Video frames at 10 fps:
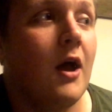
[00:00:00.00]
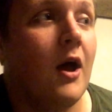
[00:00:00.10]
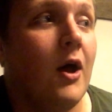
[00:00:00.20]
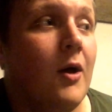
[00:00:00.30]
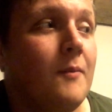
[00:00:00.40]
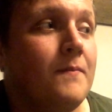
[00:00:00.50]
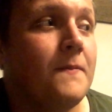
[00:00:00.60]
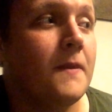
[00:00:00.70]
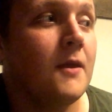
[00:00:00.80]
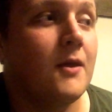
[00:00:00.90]
Um,
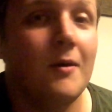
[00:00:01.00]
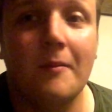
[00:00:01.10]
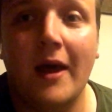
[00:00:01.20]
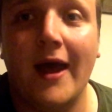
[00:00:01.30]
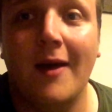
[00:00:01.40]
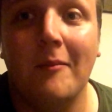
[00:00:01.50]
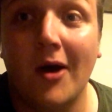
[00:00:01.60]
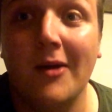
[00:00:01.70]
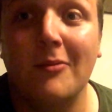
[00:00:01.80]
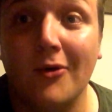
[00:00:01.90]
compare
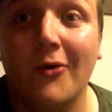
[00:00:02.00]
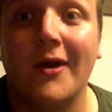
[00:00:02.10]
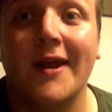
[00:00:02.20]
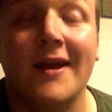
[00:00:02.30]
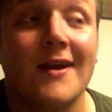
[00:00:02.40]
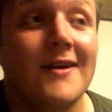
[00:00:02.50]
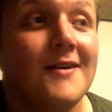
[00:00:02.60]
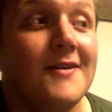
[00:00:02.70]
my boring